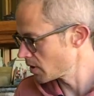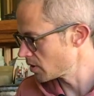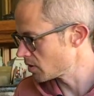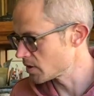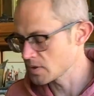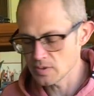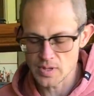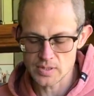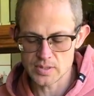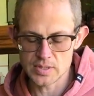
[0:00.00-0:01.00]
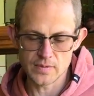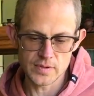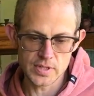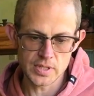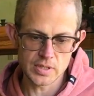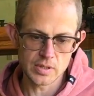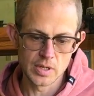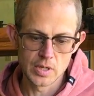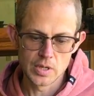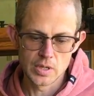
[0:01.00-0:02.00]
And this 2017
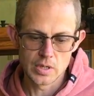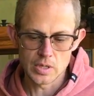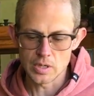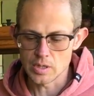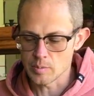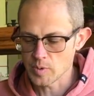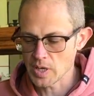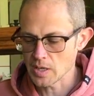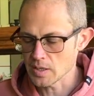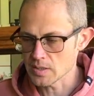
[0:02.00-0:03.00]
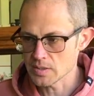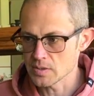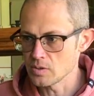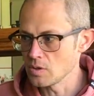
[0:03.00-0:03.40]
cake is